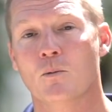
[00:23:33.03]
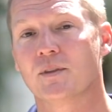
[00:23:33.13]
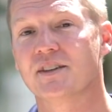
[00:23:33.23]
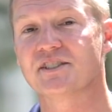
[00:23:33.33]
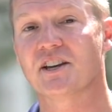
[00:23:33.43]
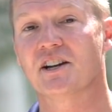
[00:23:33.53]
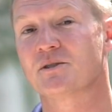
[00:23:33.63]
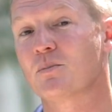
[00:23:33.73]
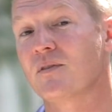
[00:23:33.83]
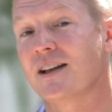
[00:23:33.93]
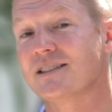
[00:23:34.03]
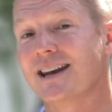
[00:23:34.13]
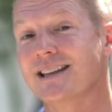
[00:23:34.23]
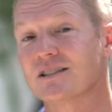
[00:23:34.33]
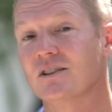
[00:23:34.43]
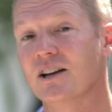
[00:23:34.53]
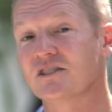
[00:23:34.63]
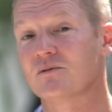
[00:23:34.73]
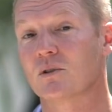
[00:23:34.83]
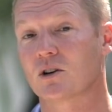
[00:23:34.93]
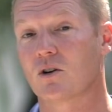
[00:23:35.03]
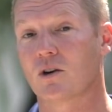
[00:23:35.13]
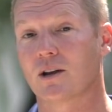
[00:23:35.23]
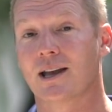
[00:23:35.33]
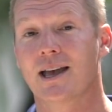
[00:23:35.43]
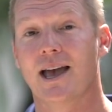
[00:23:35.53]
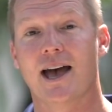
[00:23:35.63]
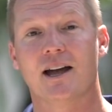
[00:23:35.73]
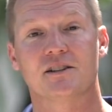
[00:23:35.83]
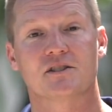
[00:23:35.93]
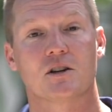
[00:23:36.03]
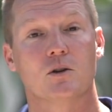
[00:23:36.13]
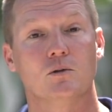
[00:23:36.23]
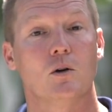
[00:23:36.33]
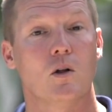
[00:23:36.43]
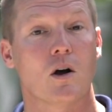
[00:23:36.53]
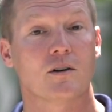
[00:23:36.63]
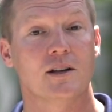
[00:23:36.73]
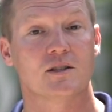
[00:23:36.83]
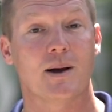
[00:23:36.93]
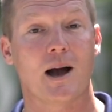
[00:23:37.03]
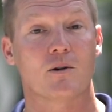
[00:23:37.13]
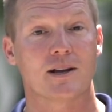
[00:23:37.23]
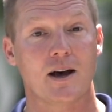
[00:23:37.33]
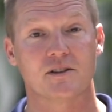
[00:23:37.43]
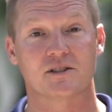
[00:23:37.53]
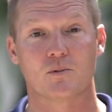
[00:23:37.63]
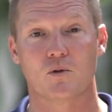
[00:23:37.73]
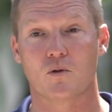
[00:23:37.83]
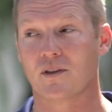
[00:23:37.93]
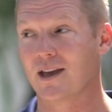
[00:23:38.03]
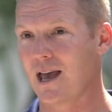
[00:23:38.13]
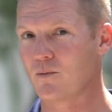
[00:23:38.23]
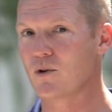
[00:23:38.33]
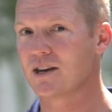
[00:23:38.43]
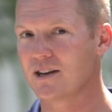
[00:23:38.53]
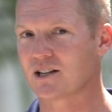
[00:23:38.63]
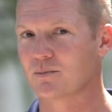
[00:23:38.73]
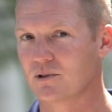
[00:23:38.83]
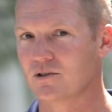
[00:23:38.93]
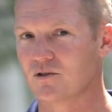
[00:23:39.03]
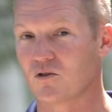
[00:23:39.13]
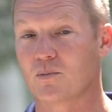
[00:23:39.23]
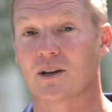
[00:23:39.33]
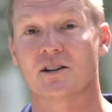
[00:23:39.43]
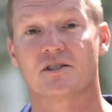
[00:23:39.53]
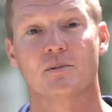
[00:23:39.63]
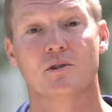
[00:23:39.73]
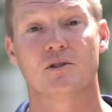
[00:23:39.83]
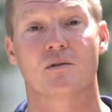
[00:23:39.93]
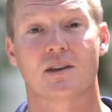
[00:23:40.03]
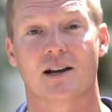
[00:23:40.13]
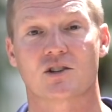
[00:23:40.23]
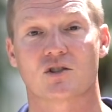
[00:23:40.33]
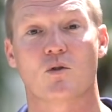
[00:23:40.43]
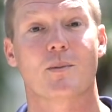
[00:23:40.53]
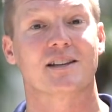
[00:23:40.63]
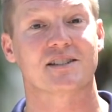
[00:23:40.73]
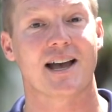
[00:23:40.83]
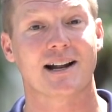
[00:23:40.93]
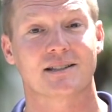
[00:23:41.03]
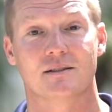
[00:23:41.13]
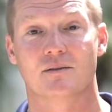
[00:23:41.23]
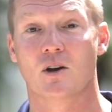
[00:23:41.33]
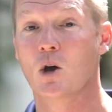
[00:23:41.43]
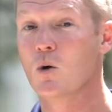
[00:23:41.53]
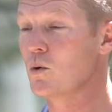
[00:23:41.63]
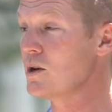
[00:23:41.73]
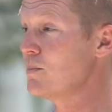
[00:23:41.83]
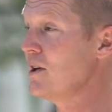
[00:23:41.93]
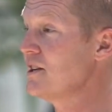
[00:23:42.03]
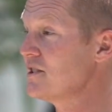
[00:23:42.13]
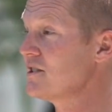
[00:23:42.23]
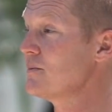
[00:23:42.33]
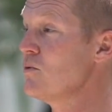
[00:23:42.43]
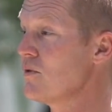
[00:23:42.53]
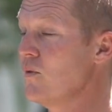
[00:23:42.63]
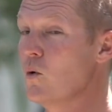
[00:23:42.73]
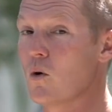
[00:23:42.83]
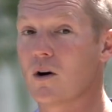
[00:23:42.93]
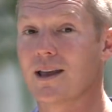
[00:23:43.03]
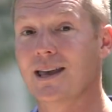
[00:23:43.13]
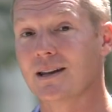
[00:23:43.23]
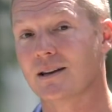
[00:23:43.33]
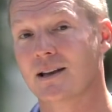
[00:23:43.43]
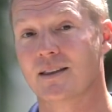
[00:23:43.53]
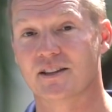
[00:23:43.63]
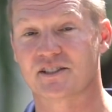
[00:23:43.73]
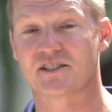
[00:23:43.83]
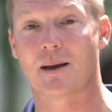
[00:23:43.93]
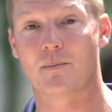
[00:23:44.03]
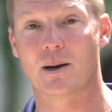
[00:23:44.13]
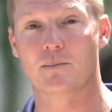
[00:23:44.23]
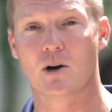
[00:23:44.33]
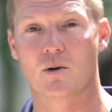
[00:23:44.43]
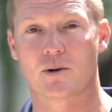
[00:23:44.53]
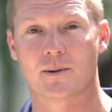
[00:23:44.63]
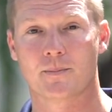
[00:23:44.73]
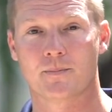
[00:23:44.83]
What this does is prevent any delays from occurring, as you'll no longer need to power down the Smooth and reconnect Bluetooth because the Bluetooth connection remains active when you place the Smooth 4 in this standby mode.